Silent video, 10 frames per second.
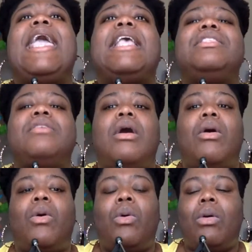And
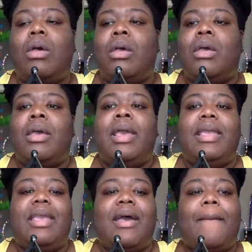so,
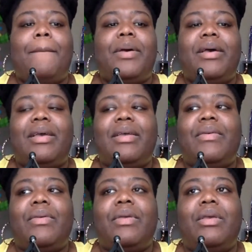yeah,
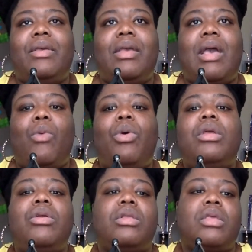but what
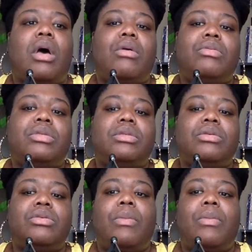are your thoughts?